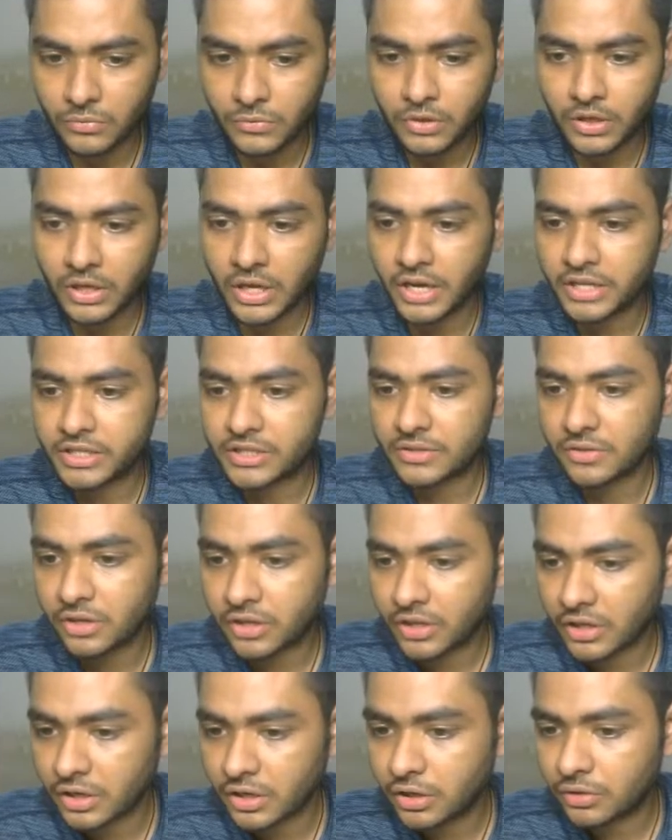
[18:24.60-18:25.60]
Yeah, it's
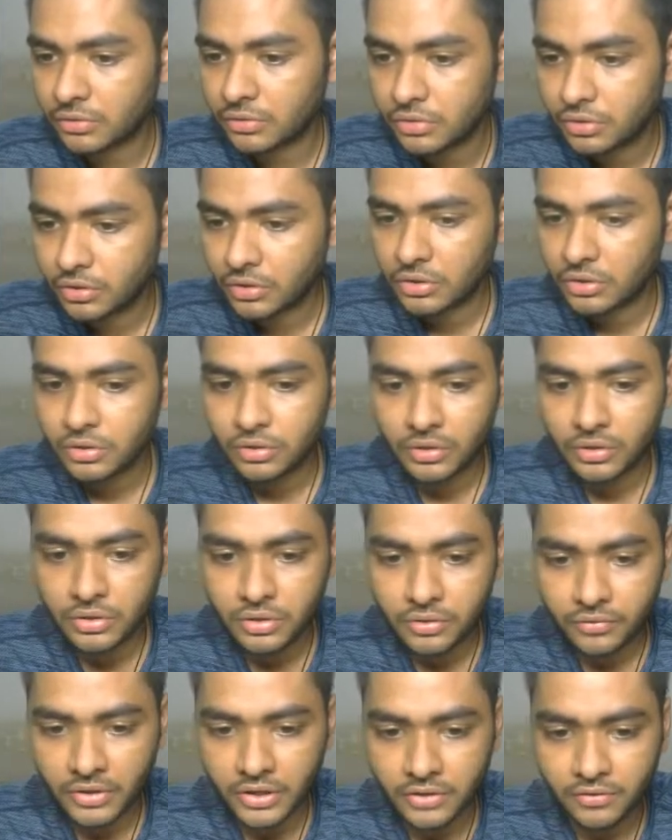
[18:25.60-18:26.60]
working now.
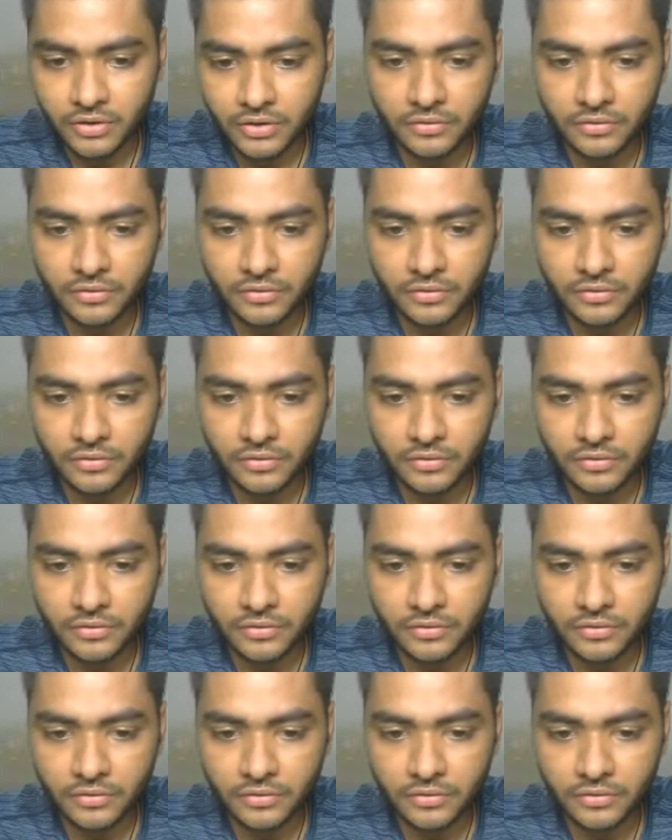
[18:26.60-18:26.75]
Wait.